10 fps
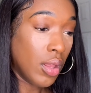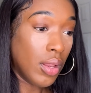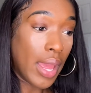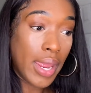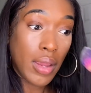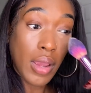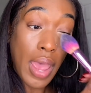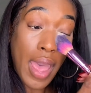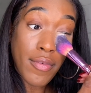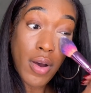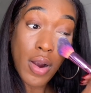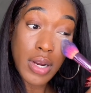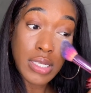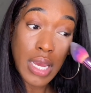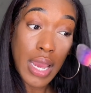I have a
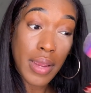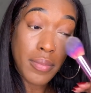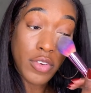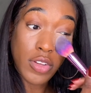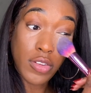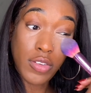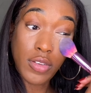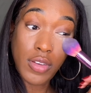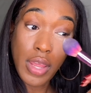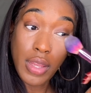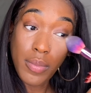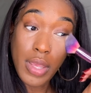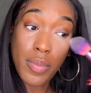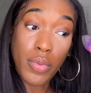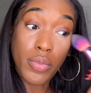hard time just telling
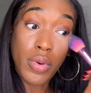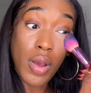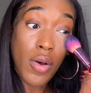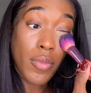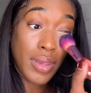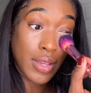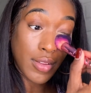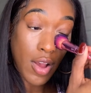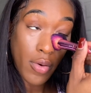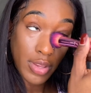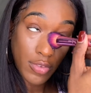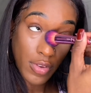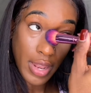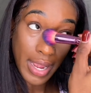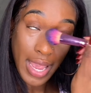people no because I always feel
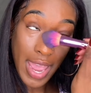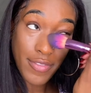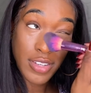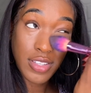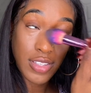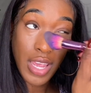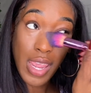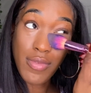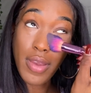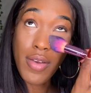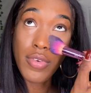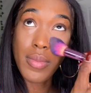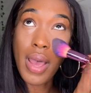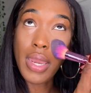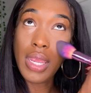like I have to save
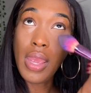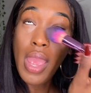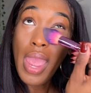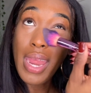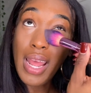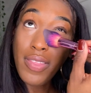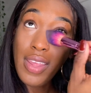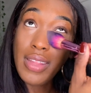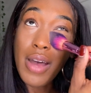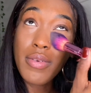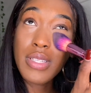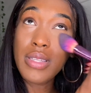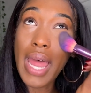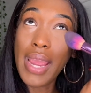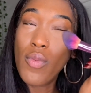everybody. And I think that was
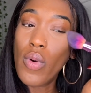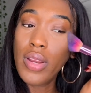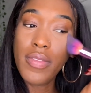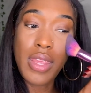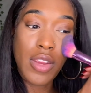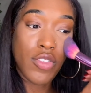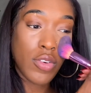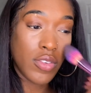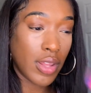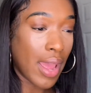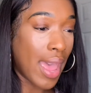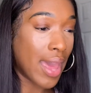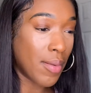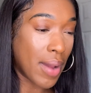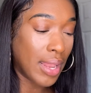one of the issues that I had
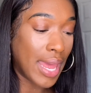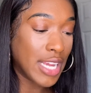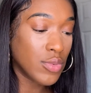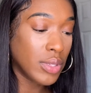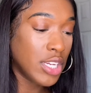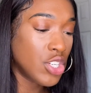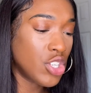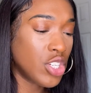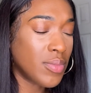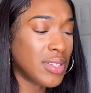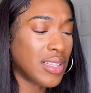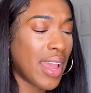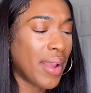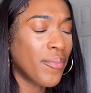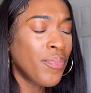in my last relationship is
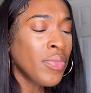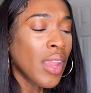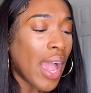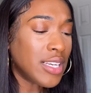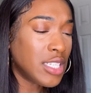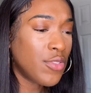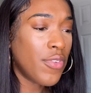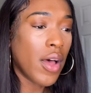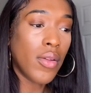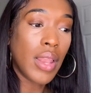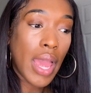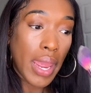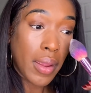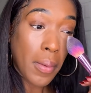I just felt I